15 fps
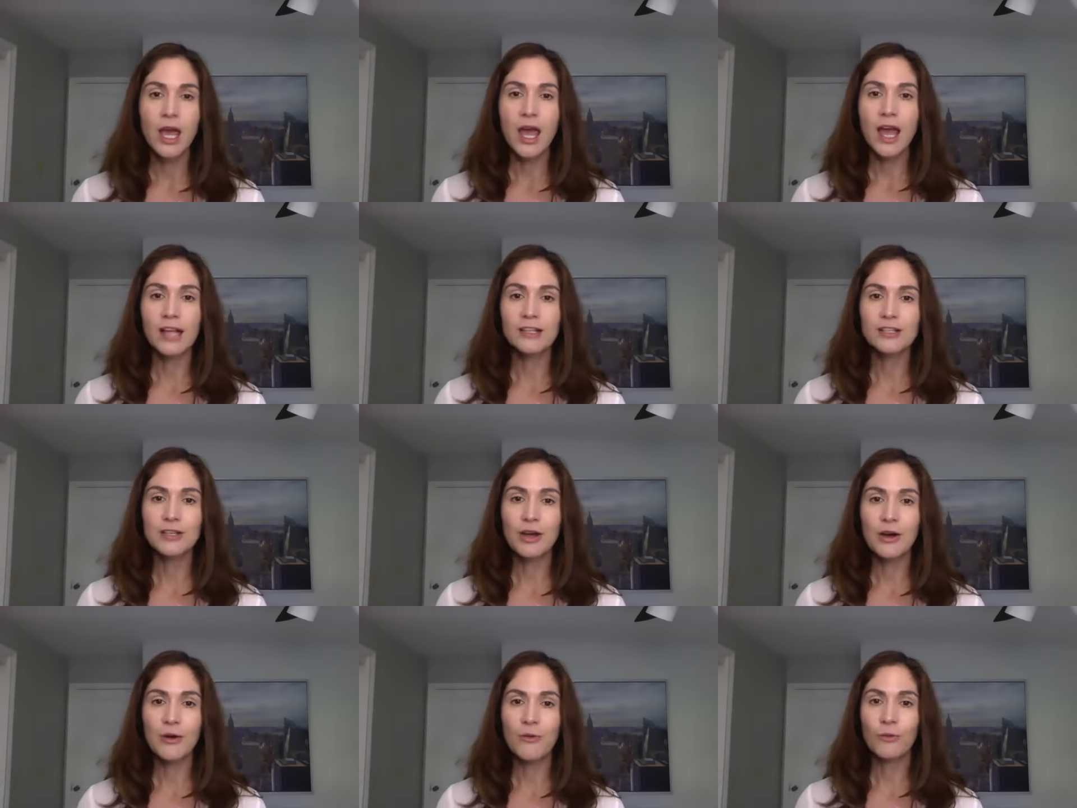And
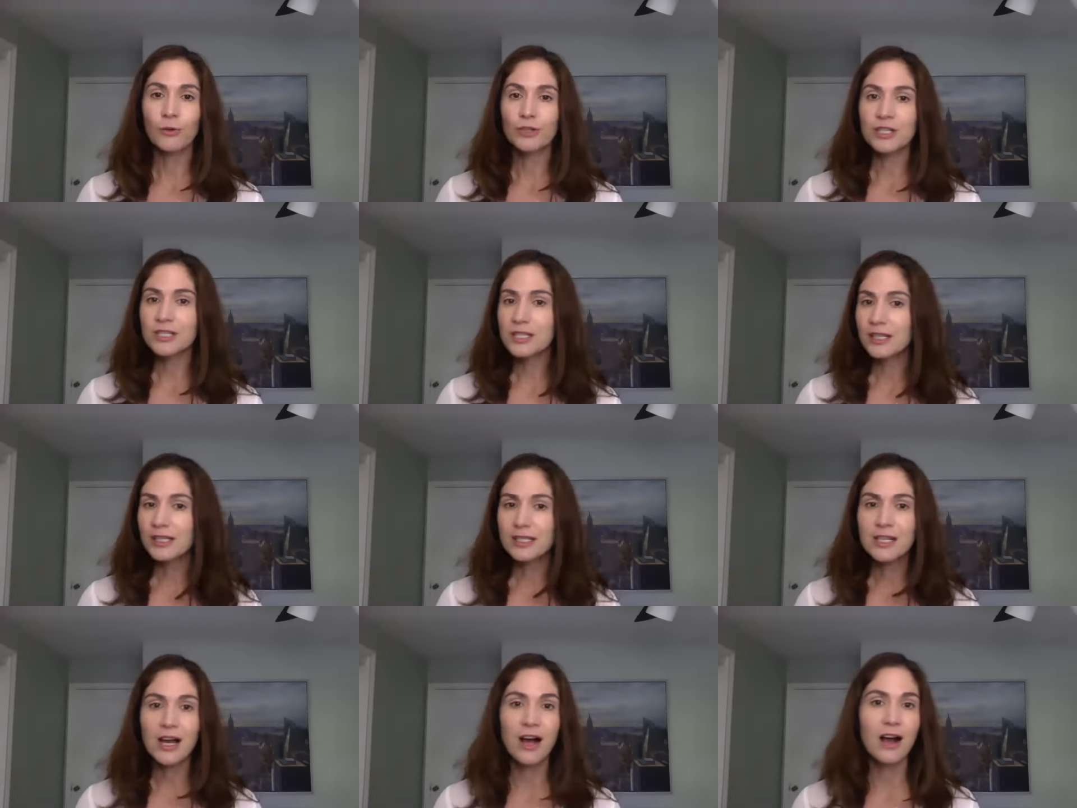so we're just going
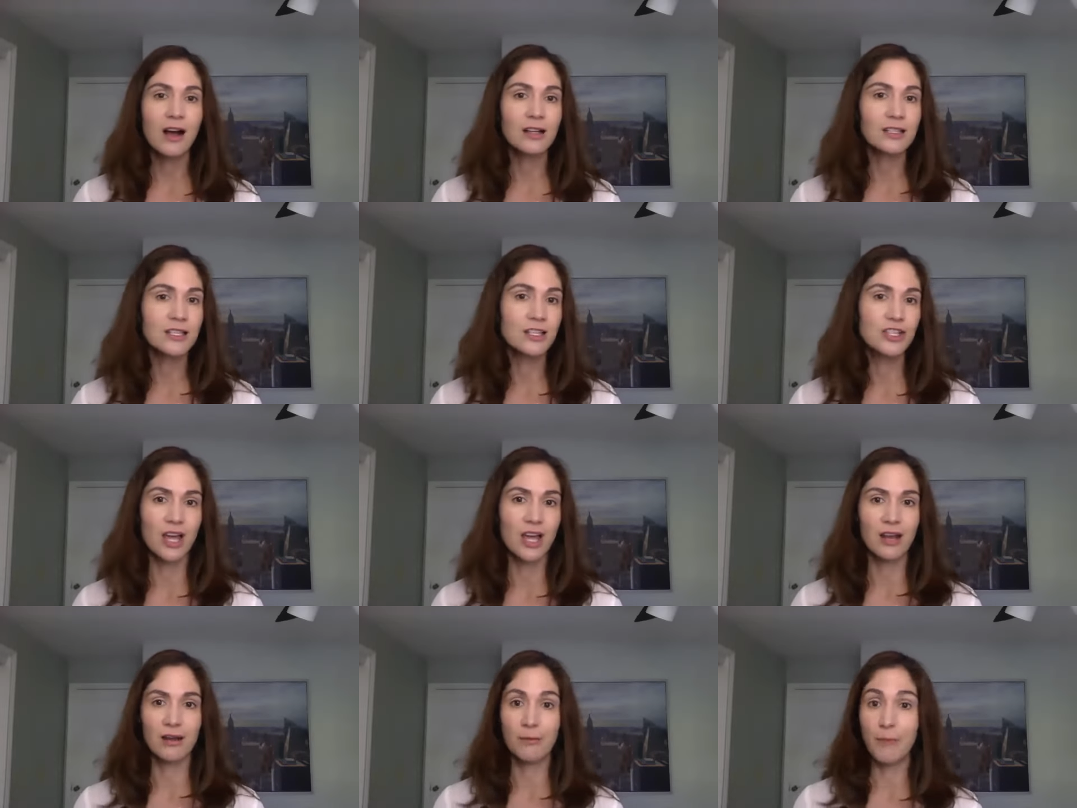to talk to
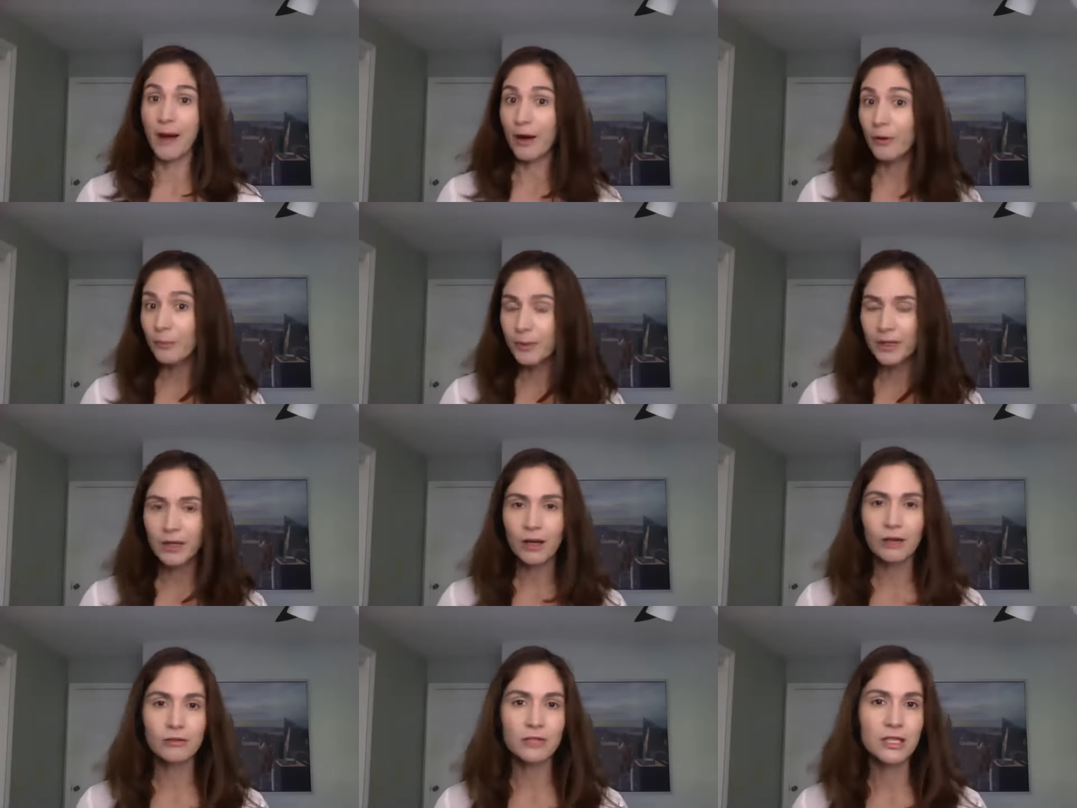Jen about
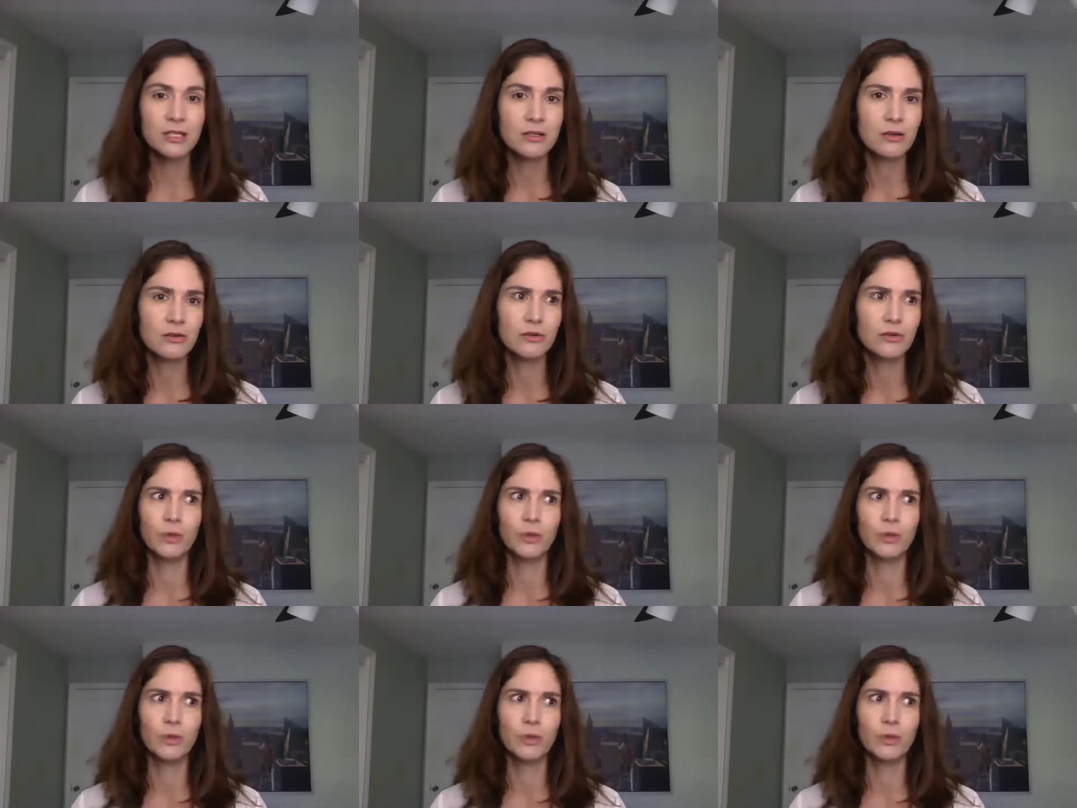PR research.